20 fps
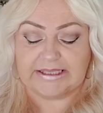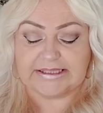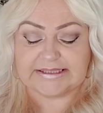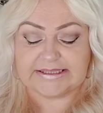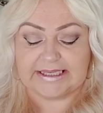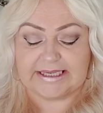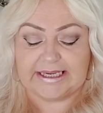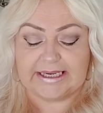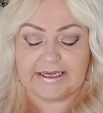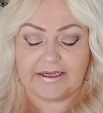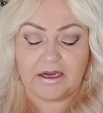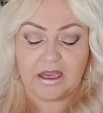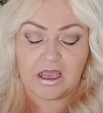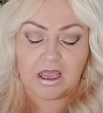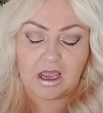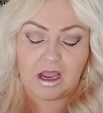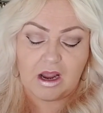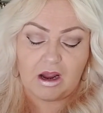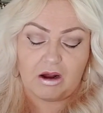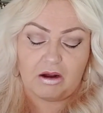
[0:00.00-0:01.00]
seen,
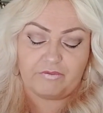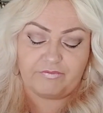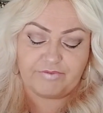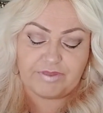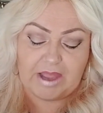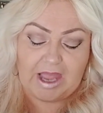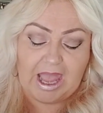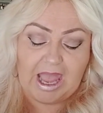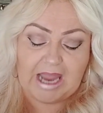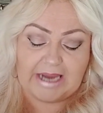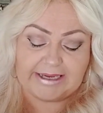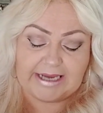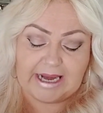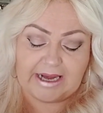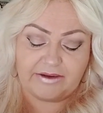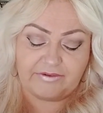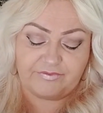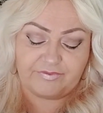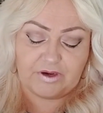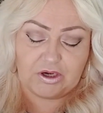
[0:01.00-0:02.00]
of the
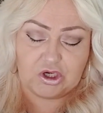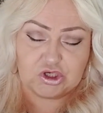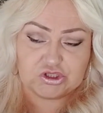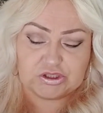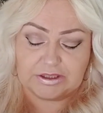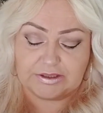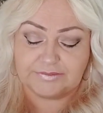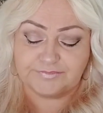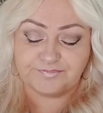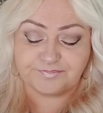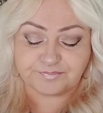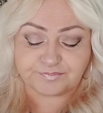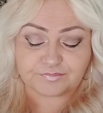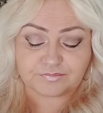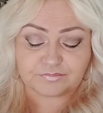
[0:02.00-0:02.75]
high-end version.